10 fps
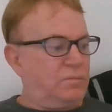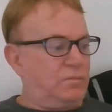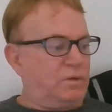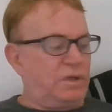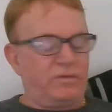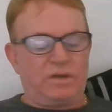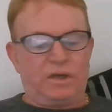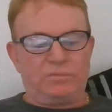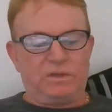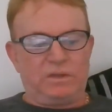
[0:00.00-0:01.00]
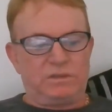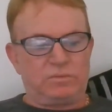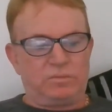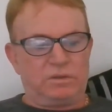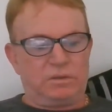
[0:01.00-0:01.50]
We have come to
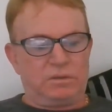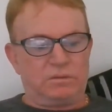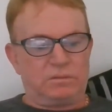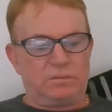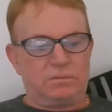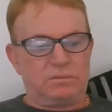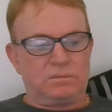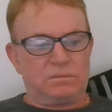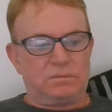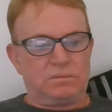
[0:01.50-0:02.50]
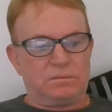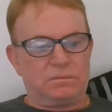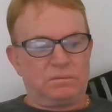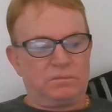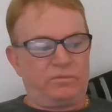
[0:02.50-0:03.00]
this world
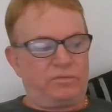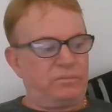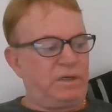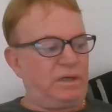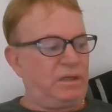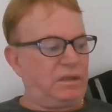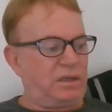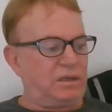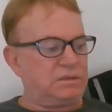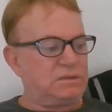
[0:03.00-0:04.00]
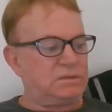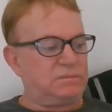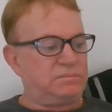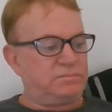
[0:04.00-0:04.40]
for many things,